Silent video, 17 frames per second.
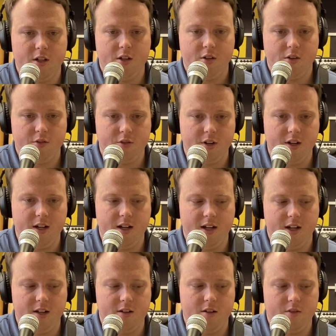3,
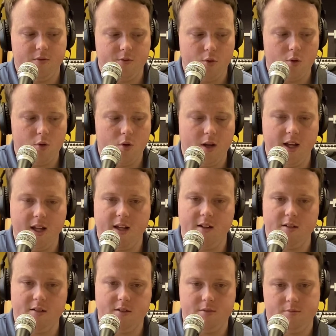and 4,
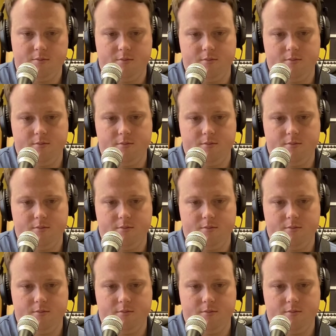and